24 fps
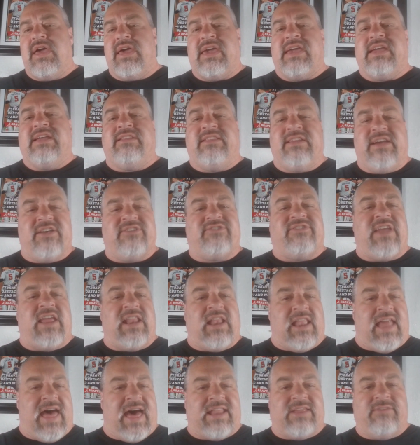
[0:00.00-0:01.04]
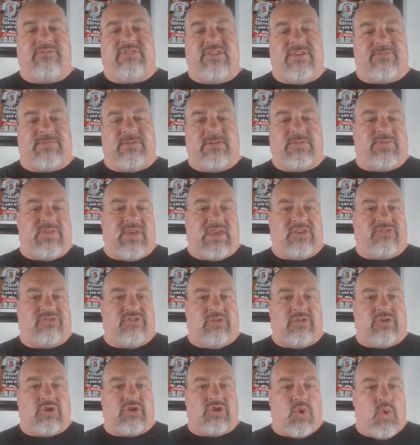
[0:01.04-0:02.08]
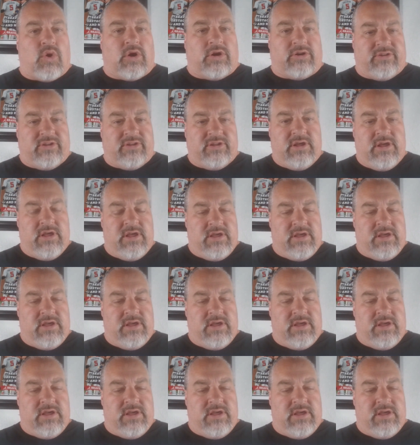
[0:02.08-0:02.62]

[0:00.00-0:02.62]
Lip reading: he does a lot of different things on the court.